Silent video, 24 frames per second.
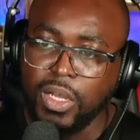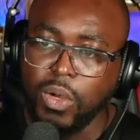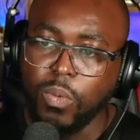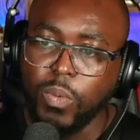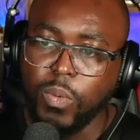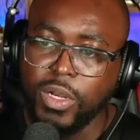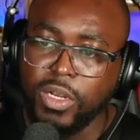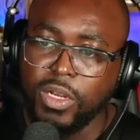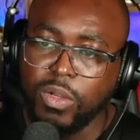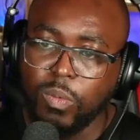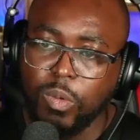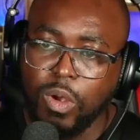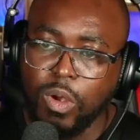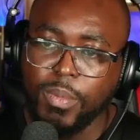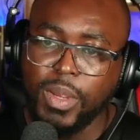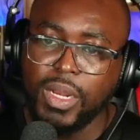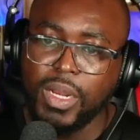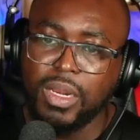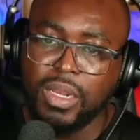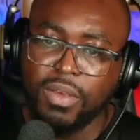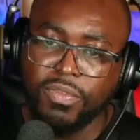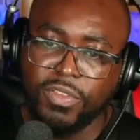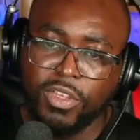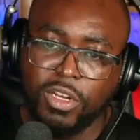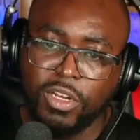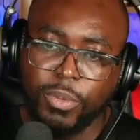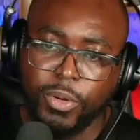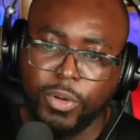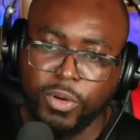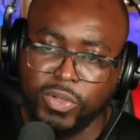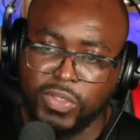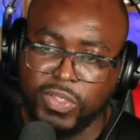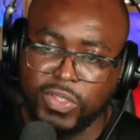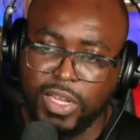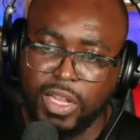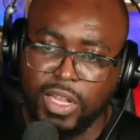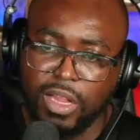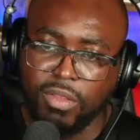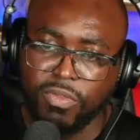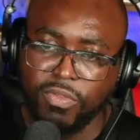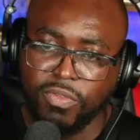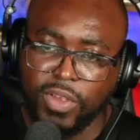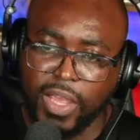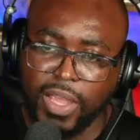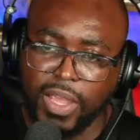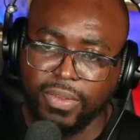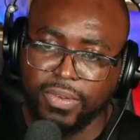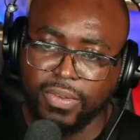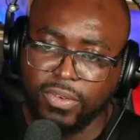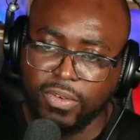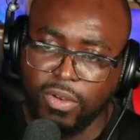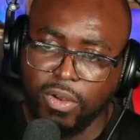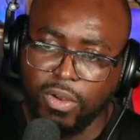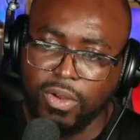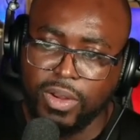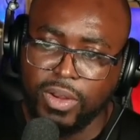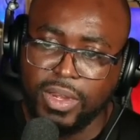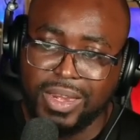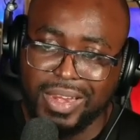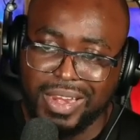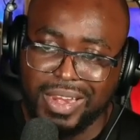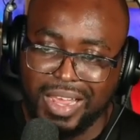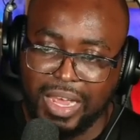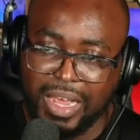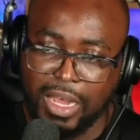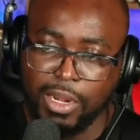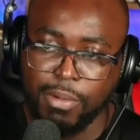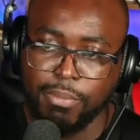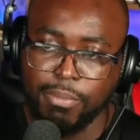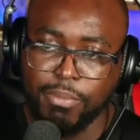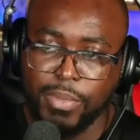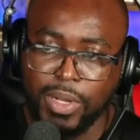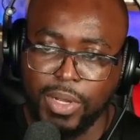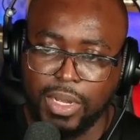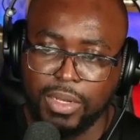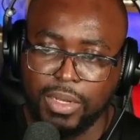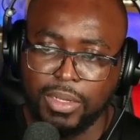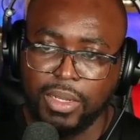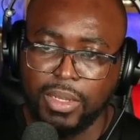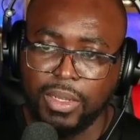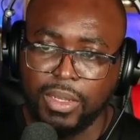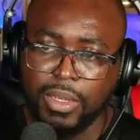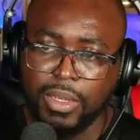When the woman lifted up herself and saw none but